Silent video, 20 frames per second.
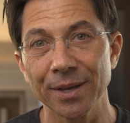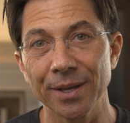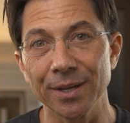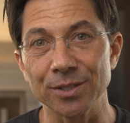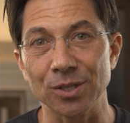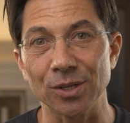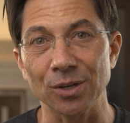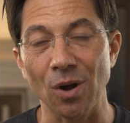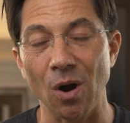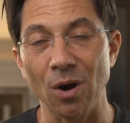
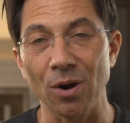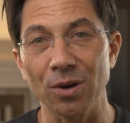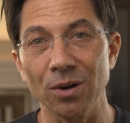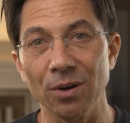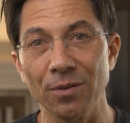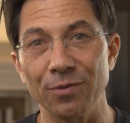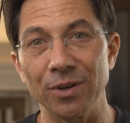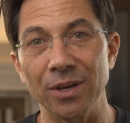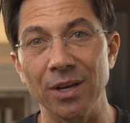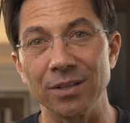Is it harder
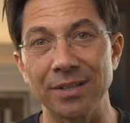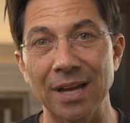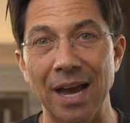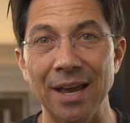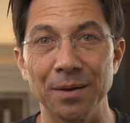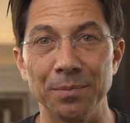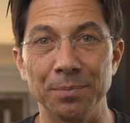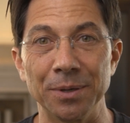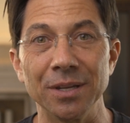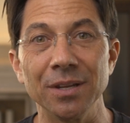if you get
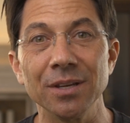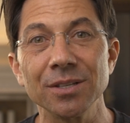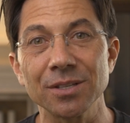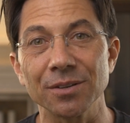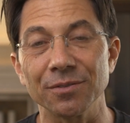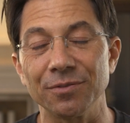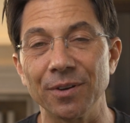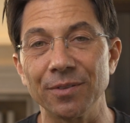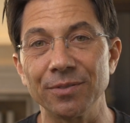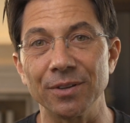diabetes
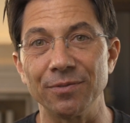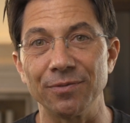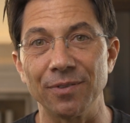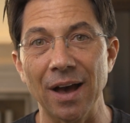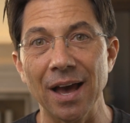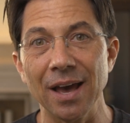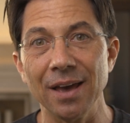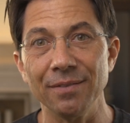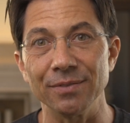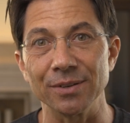at
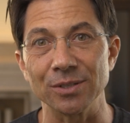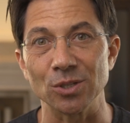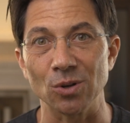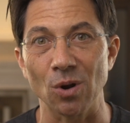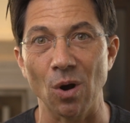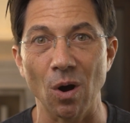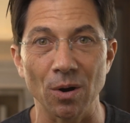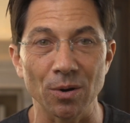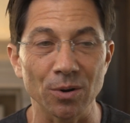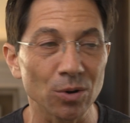55? Is it
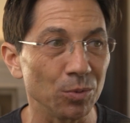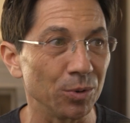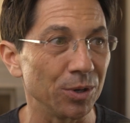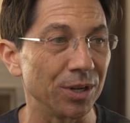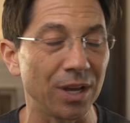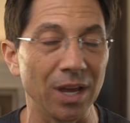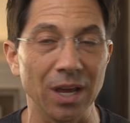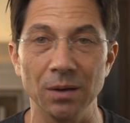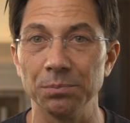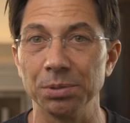harder when
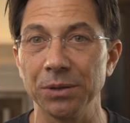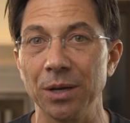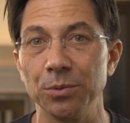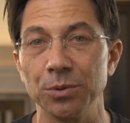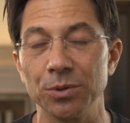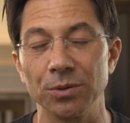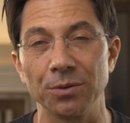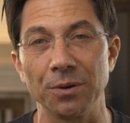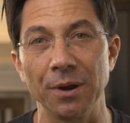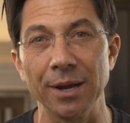you can't play
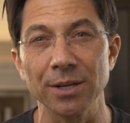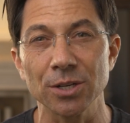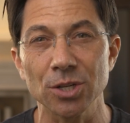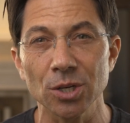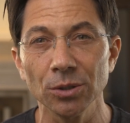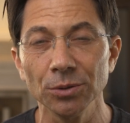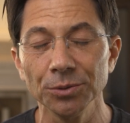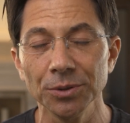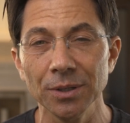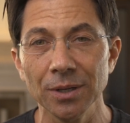with your
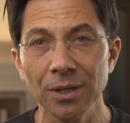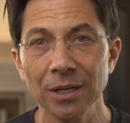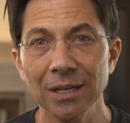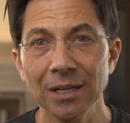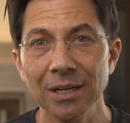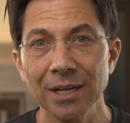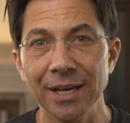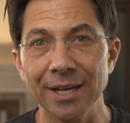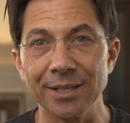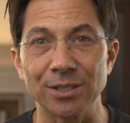grandchildren?
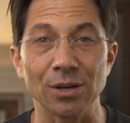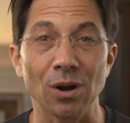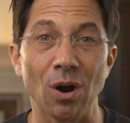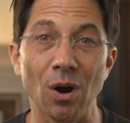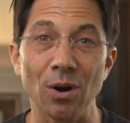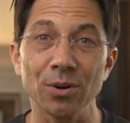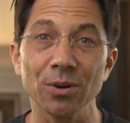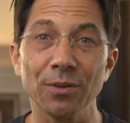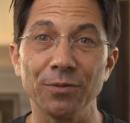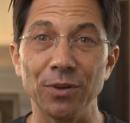Is it
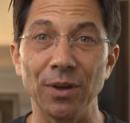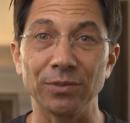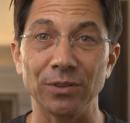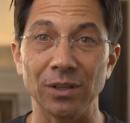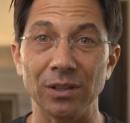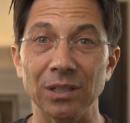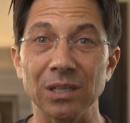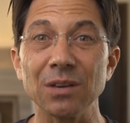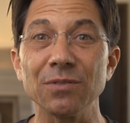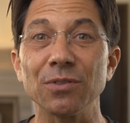harder if you have
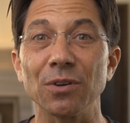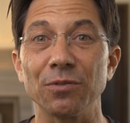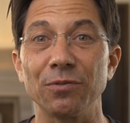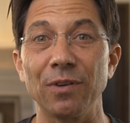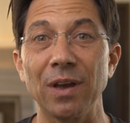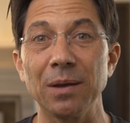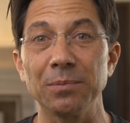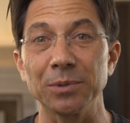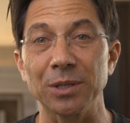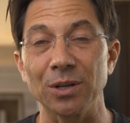to leave your
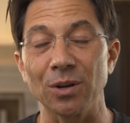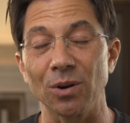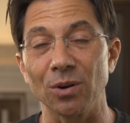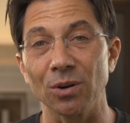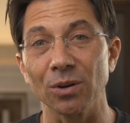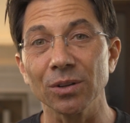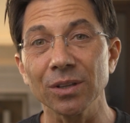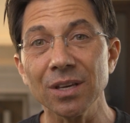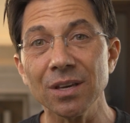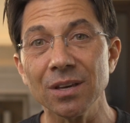family
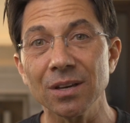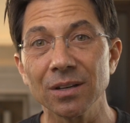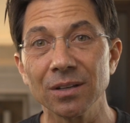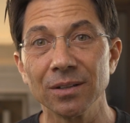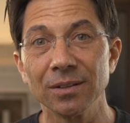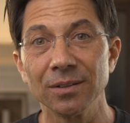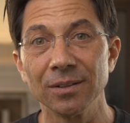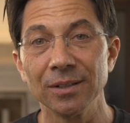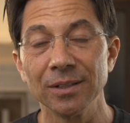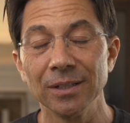early?
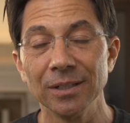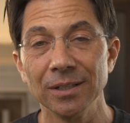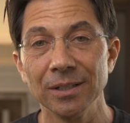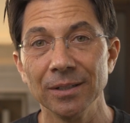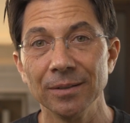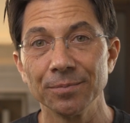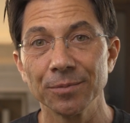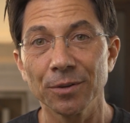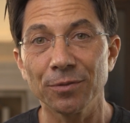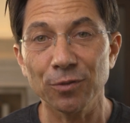
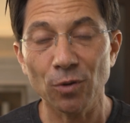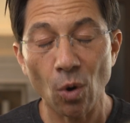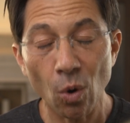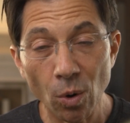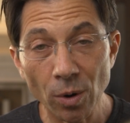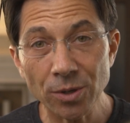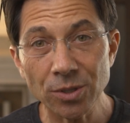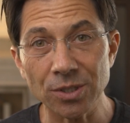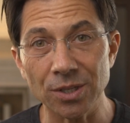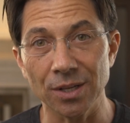Of
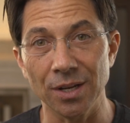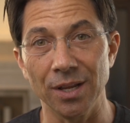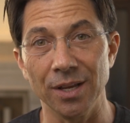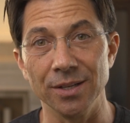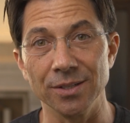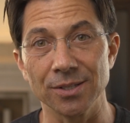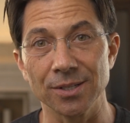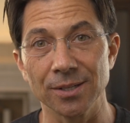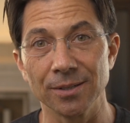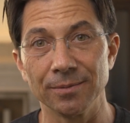course it
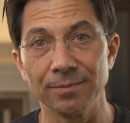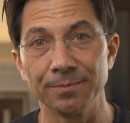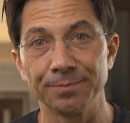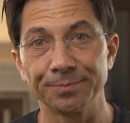is.